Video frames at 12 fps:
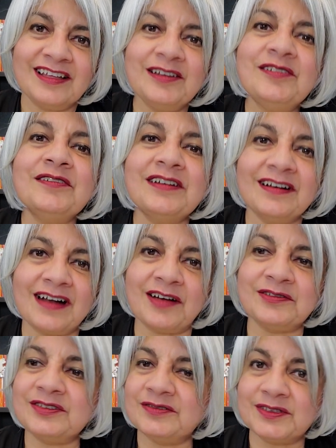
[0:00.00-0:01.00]
Look
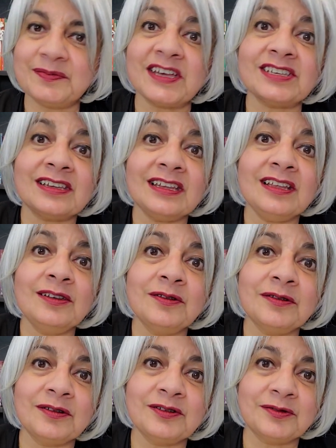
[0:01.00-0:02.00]
around you, especially
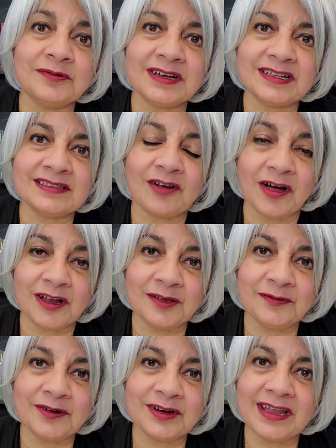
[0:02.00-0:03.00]
look towards
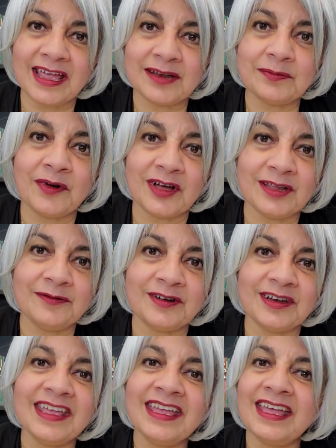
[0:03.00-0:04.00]
Hollywood and
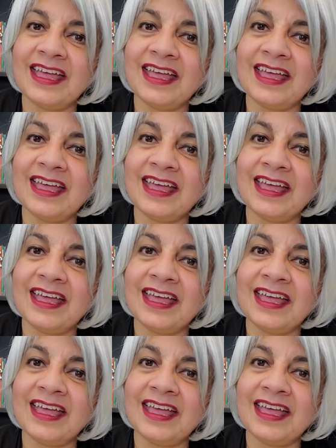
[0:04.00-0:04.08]
Bollywood,